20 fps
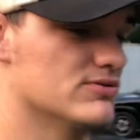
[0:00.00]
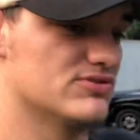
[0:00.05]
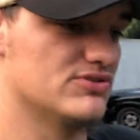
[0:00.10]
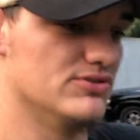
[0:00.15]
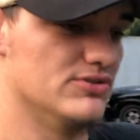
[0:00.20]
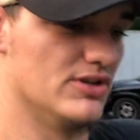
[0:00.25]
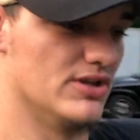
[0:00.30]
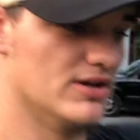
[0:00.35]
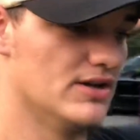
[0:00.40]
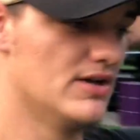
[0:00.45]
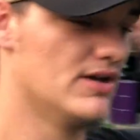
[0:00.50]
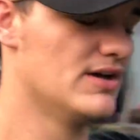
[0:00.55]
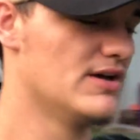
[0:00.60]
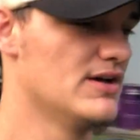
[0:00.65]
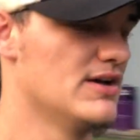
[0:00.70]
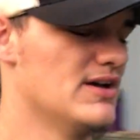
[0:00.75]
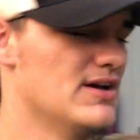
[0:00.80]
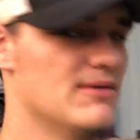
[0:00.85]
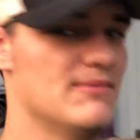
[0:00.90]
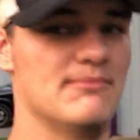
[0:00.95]
to the
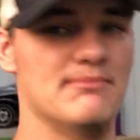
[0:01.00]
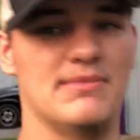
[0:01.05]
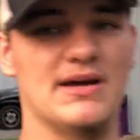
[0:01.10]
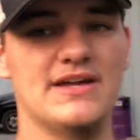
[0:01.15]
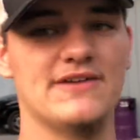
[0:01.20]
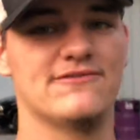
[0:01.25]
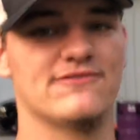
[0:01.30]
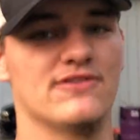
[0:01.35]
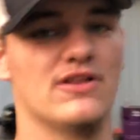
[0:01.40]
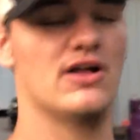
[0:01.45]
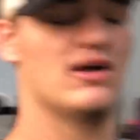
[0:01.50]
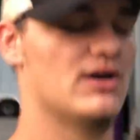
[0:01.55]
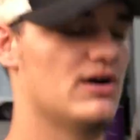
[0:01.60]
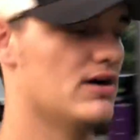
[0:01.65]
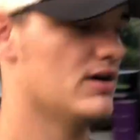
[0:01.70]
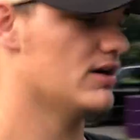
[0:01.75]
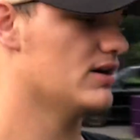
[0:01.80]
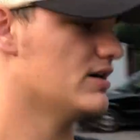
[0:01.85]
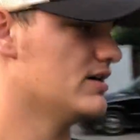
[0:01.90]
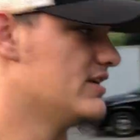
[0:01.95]
beef
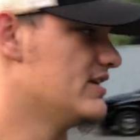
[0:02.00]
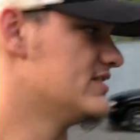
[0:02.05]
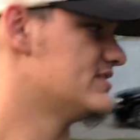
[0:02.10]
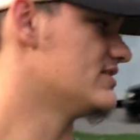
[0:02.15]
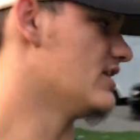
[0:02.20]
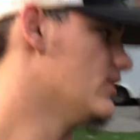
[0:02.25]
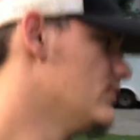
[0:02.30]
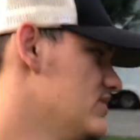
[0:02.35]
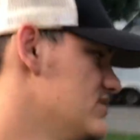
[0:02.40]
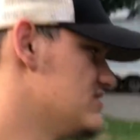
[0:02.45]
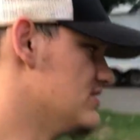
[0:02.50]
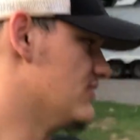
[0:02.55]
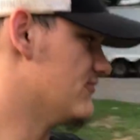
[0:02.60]
lot, it's always in the